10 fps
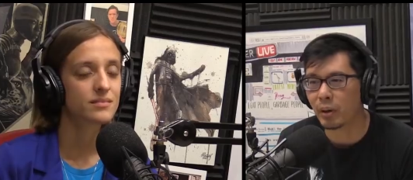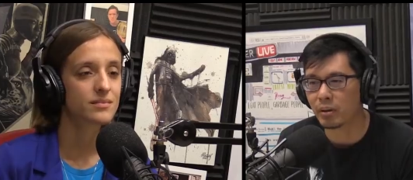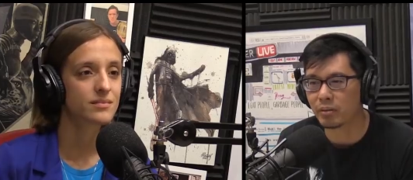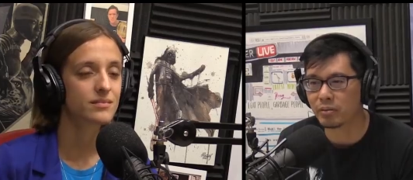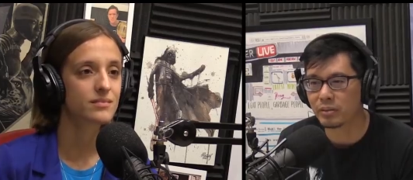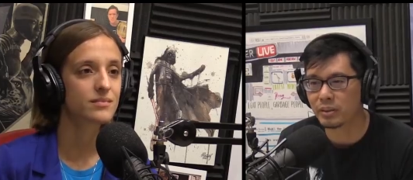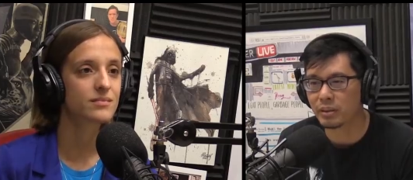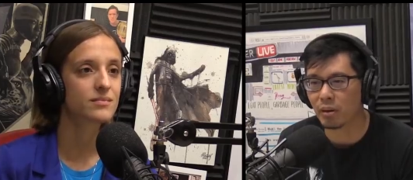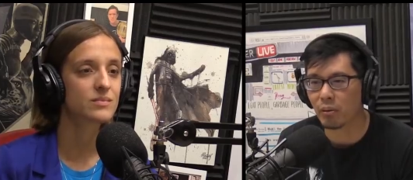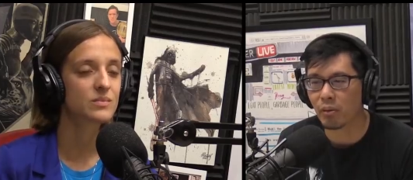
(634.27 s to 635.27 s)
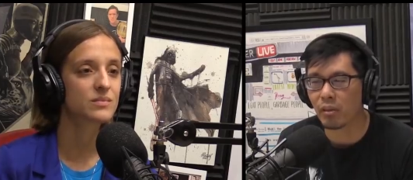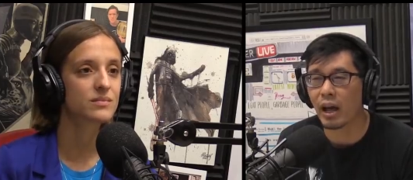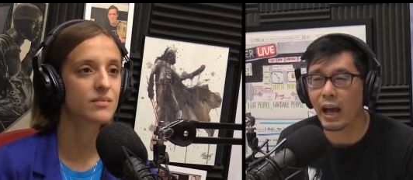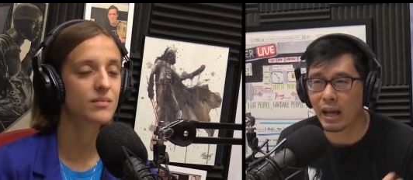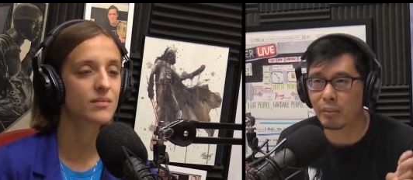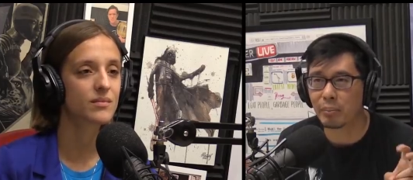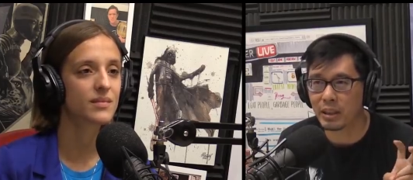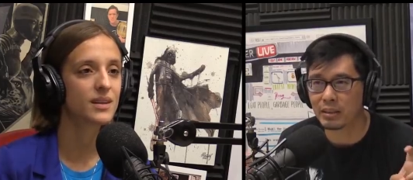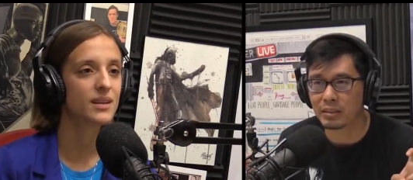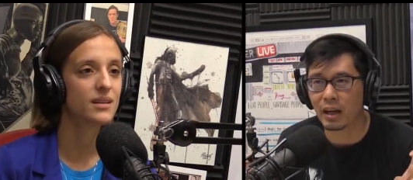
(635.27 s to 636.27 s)
Speaker 1: part of you know the
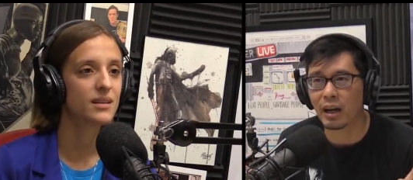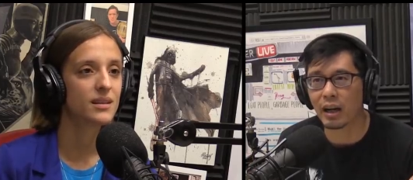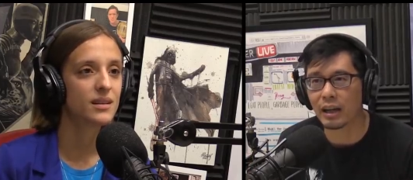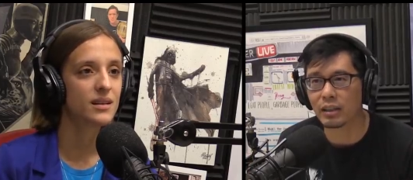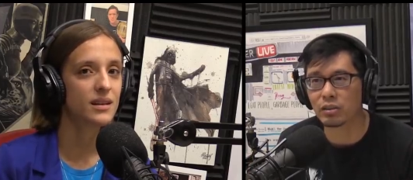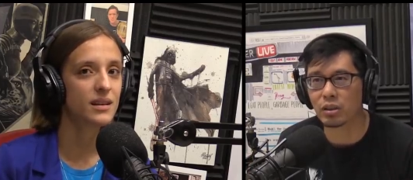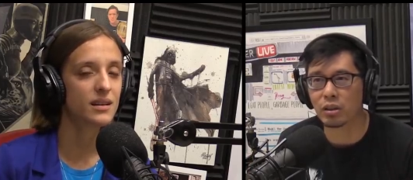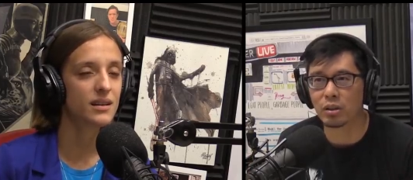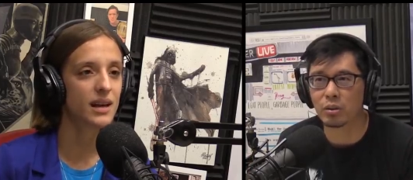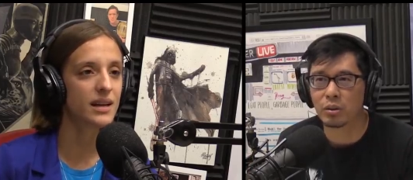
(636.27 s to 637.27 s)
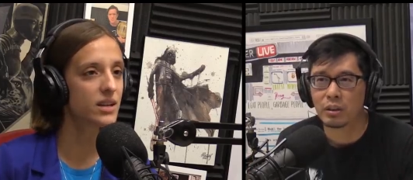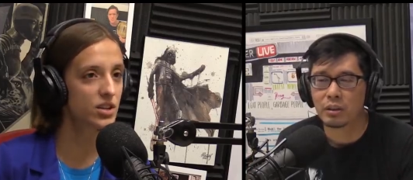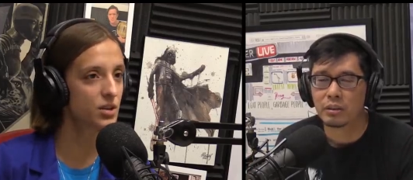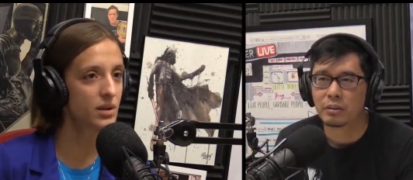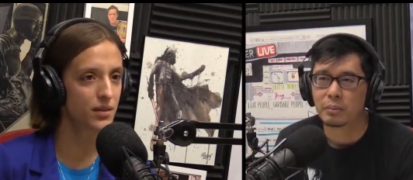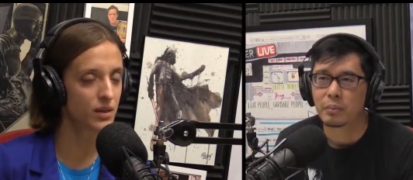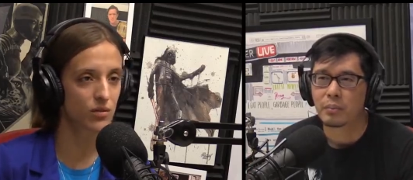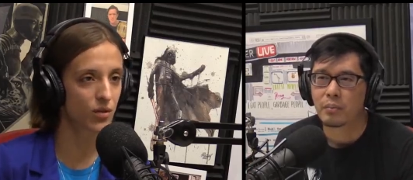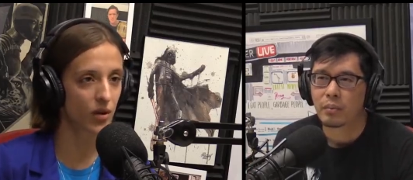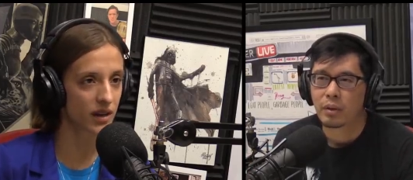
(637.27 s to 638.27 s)
enemy side so and
Speaker 2: can do nothing
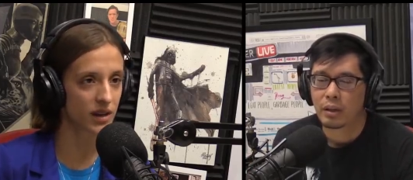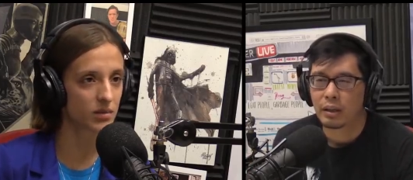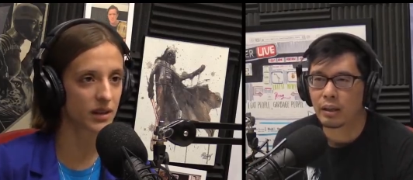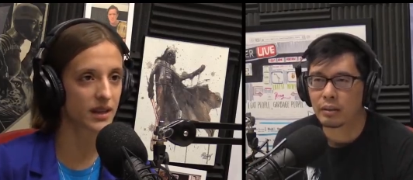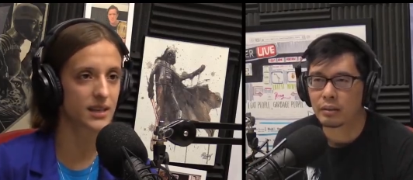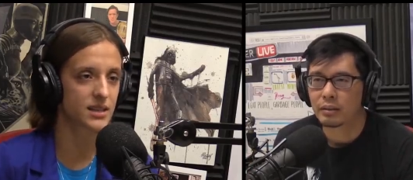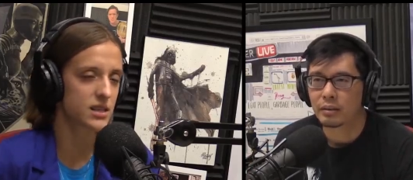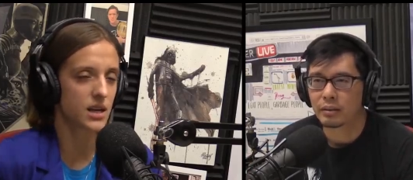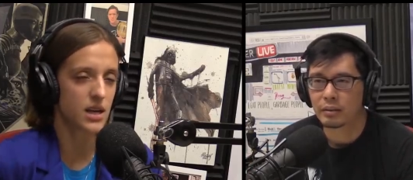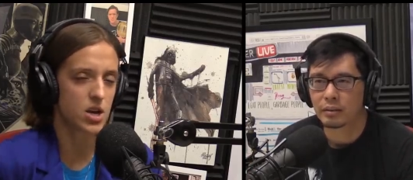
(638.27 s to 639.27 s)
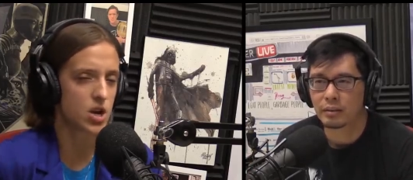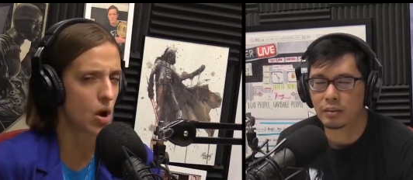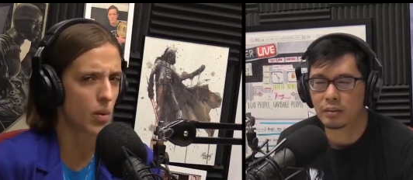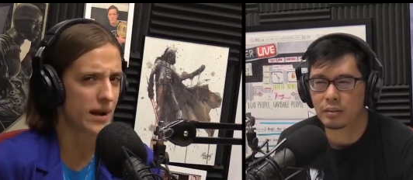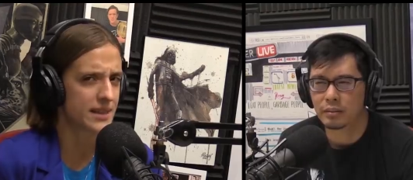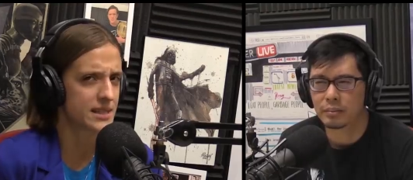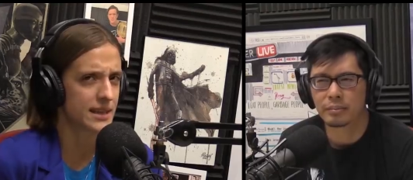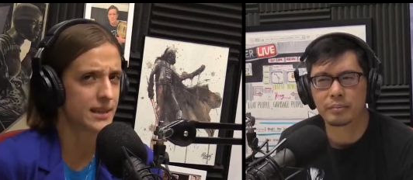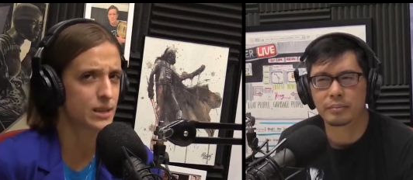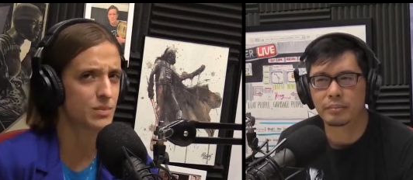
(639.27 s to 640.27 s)
for him yeah. like it's in no way is it
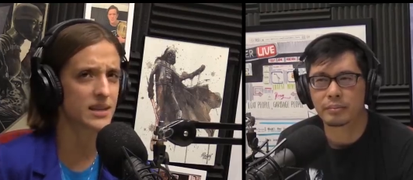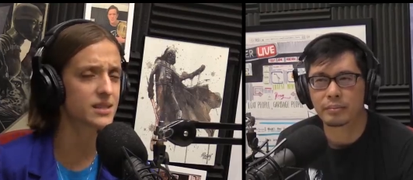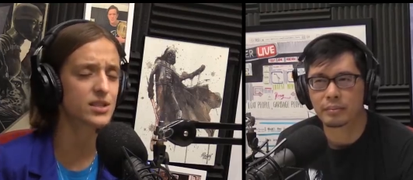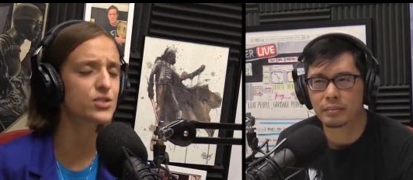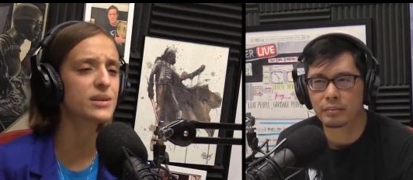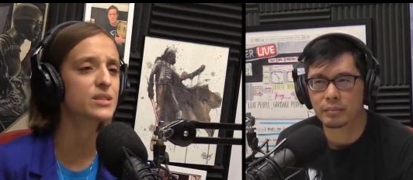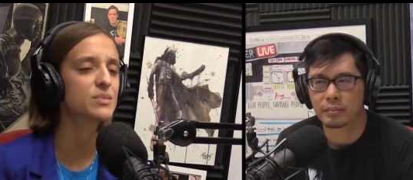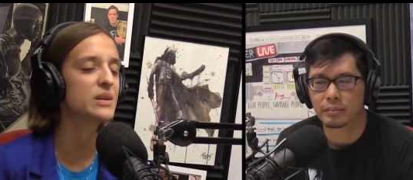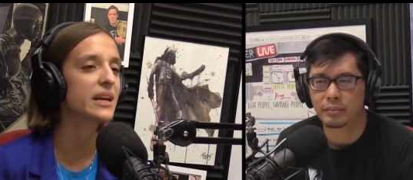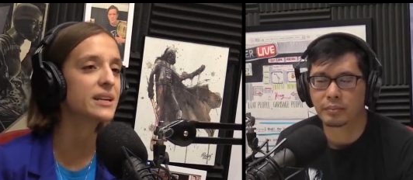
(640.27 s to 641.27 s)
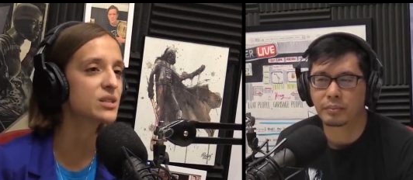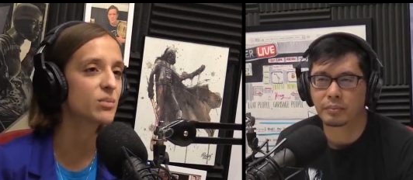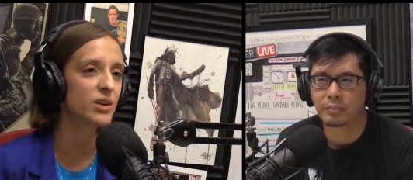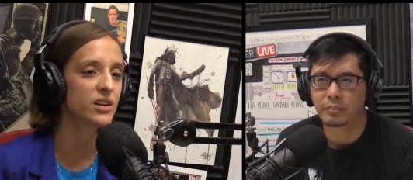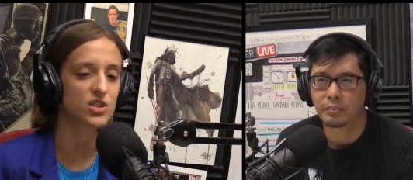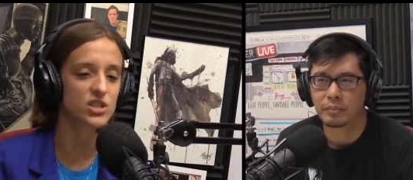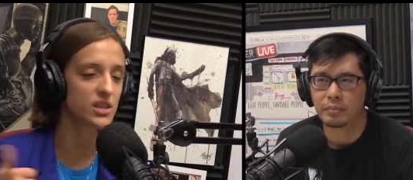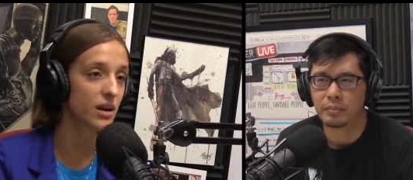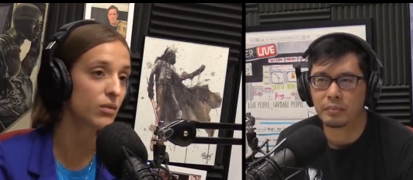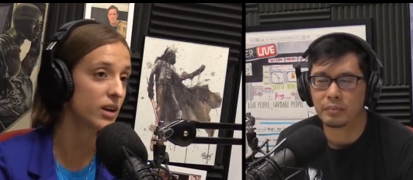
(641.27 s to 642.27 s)
in his best interest to be nice to brienne she's
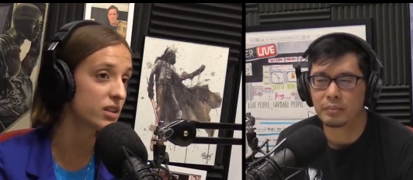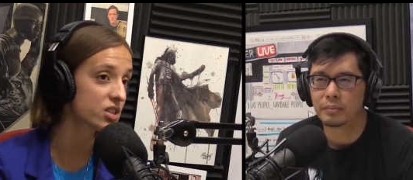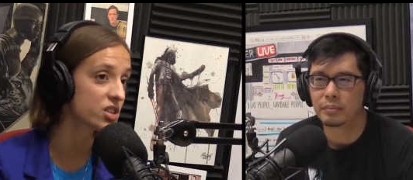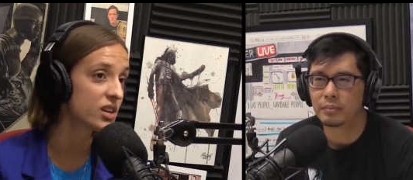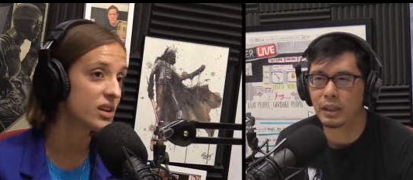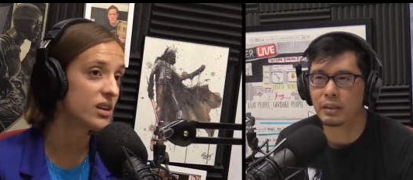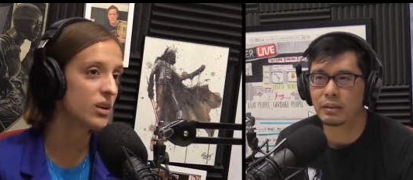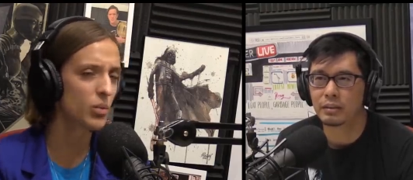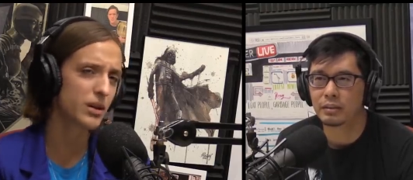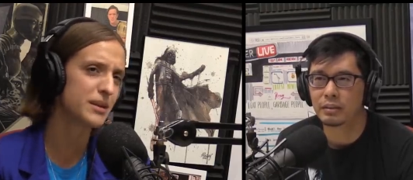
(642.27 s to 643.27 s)
not rich yeah well i